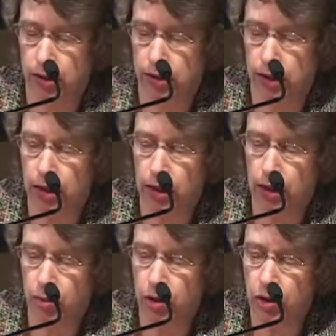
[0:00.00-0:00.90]
subtly
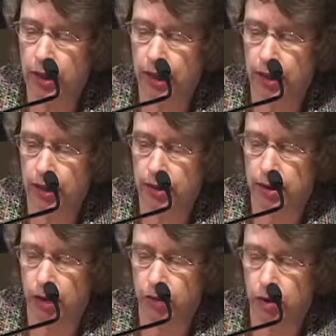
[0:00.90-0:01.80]
communicating
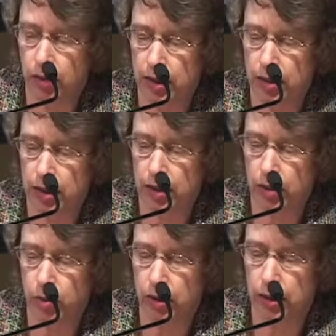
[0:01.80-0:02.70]
itself to my
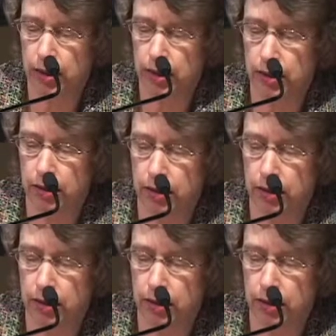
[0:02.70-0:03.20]
sensibilities,